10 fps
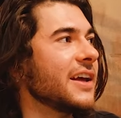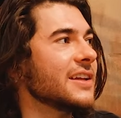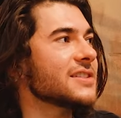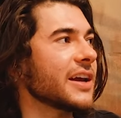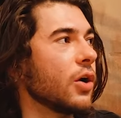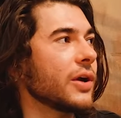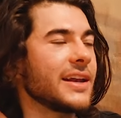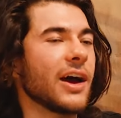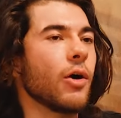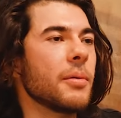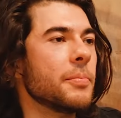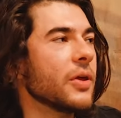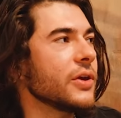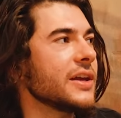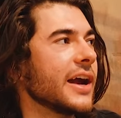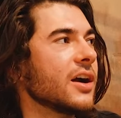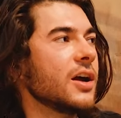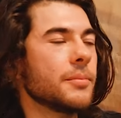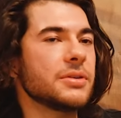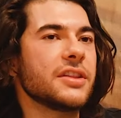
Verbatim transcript: And it's like, okay, now I'm a billionaire, but